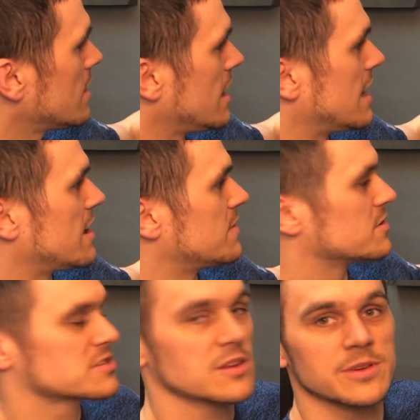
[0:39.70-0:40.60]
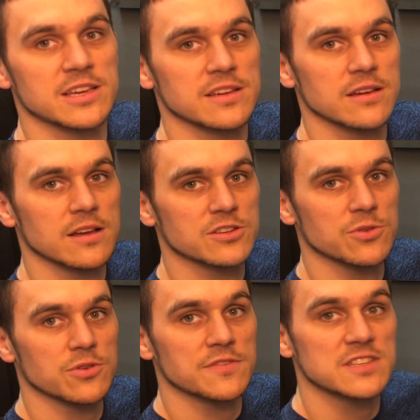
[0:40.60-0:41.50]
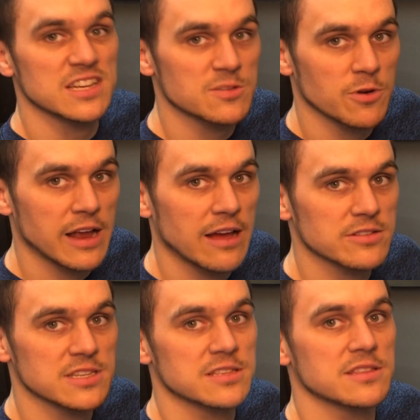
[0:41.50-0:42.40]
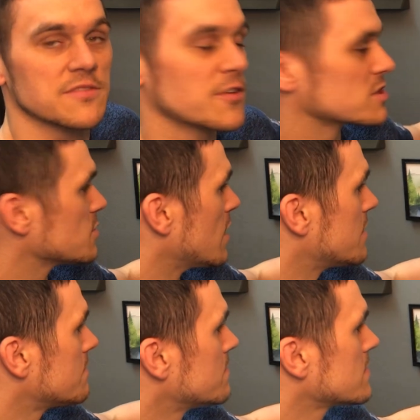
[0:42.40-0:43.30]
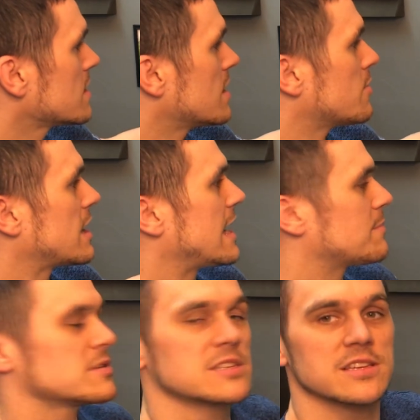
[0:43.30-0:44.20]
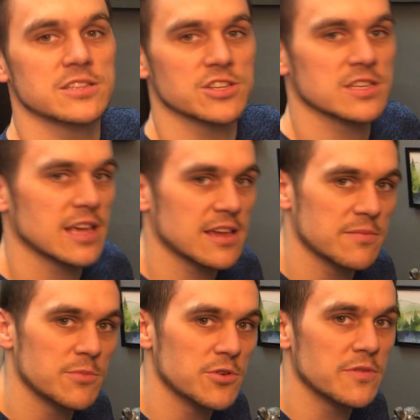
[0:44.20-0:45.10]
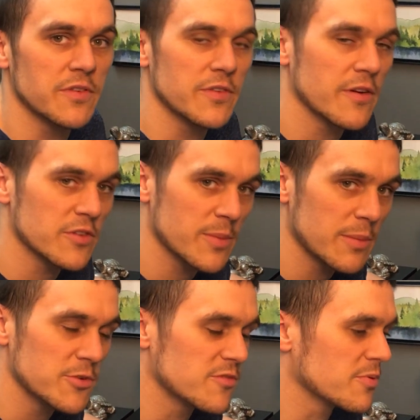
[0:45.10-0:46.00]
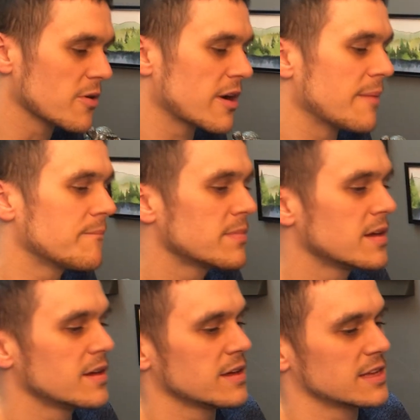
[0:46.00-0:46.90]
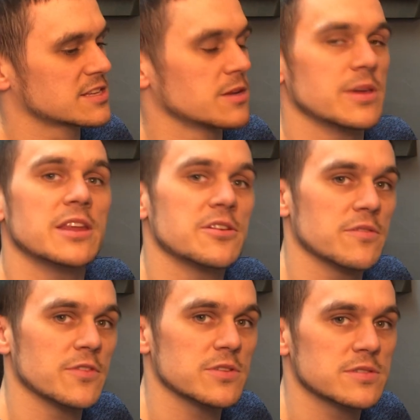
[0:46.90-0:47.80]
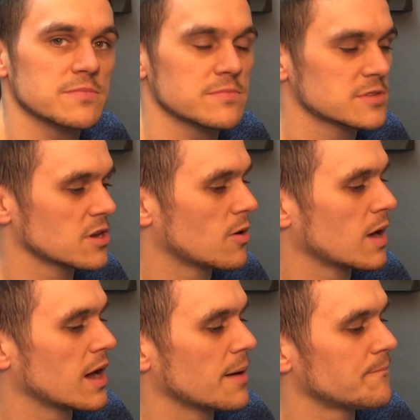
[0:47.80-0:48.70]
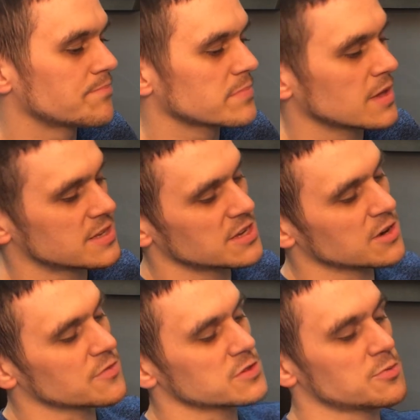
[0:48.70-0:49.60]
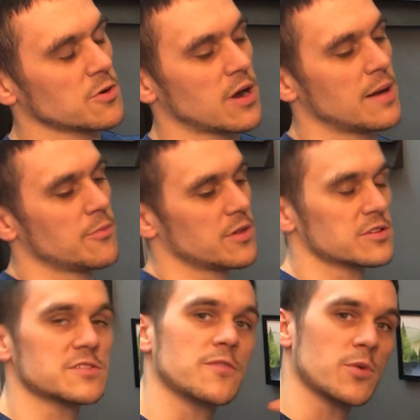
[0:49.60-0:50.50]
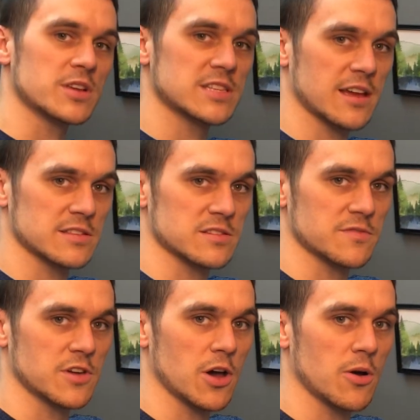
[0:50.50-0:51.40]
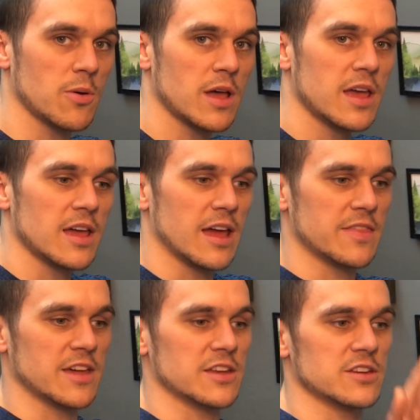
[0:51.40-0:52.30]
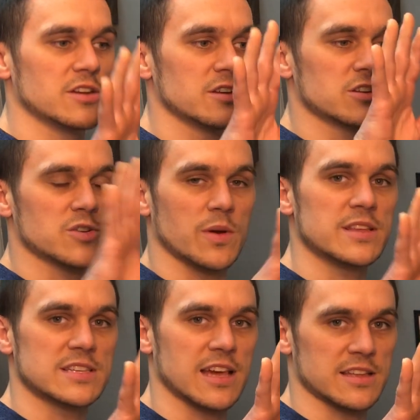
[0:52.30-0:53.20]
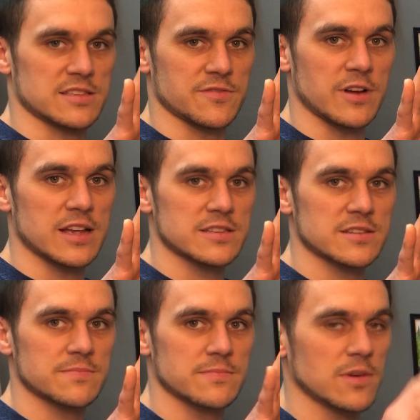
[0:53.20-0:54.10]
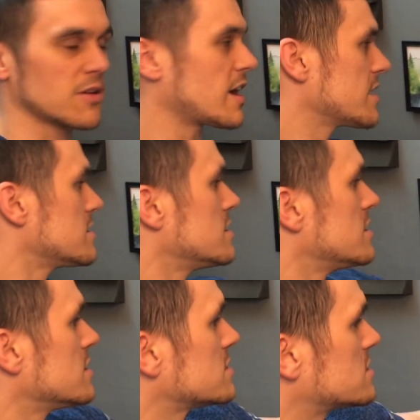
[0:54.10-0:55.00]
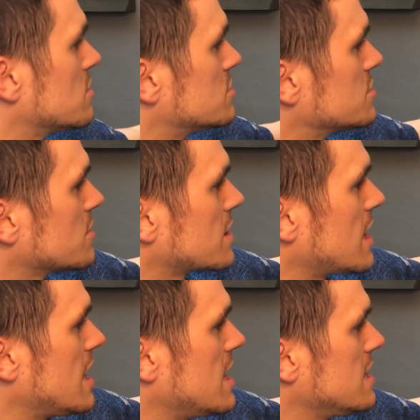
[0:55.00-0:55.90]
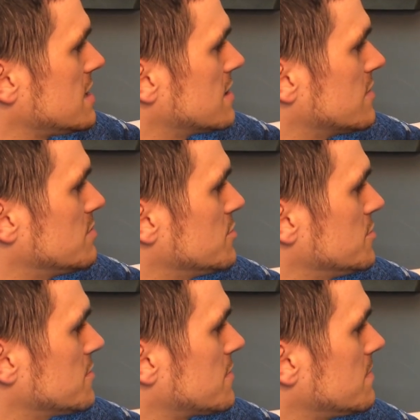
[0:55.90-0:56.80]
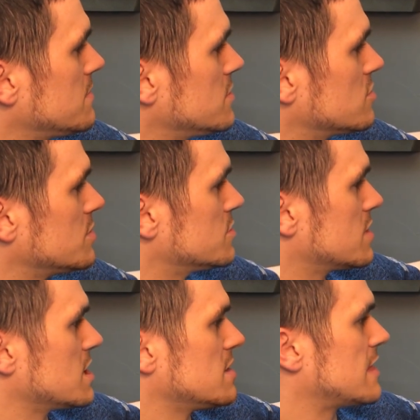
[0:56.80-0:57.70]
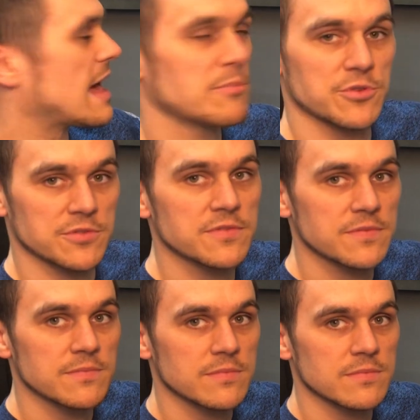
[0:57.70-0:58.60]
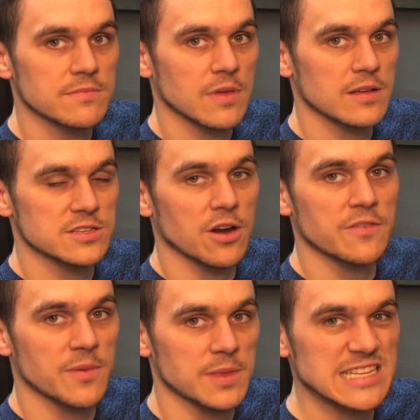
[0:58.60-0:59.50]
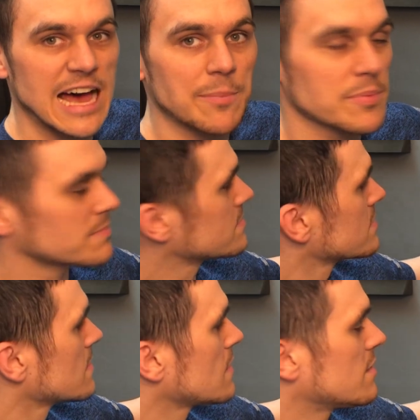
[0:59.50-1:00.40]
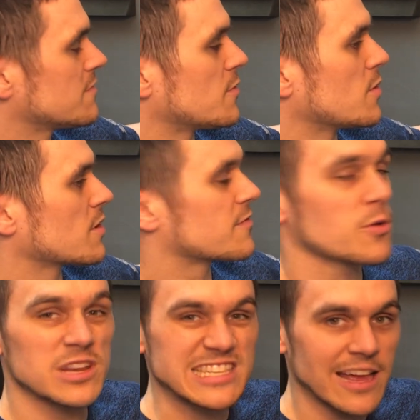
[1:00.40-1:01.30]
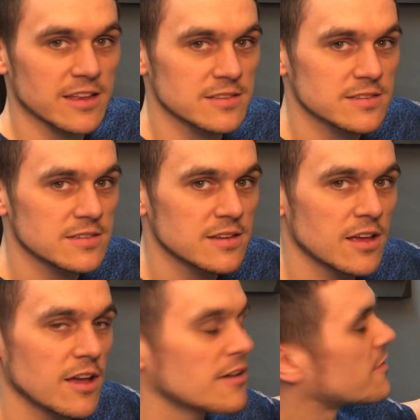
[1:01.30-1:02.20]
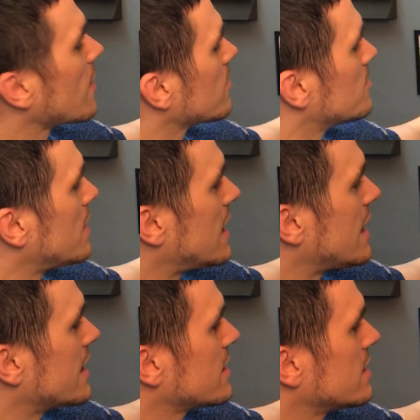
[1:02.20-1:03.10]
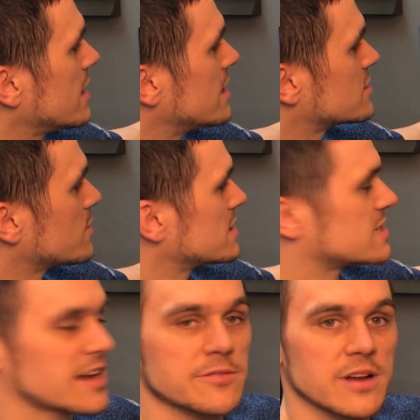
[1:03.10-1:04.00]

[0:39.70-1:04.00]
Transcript: And there's going to be a total of 6 workouts. This is the first one. And what happens is, just like in Move, if you've ever done my Move program, it's going to be in intervals. So it's an intervals program where there's 40 seconds of go and then 20 seconds of rest, okay? So during any given move, you'll be doing that move, starting from the top, for 40 seconds, followed by a 20-second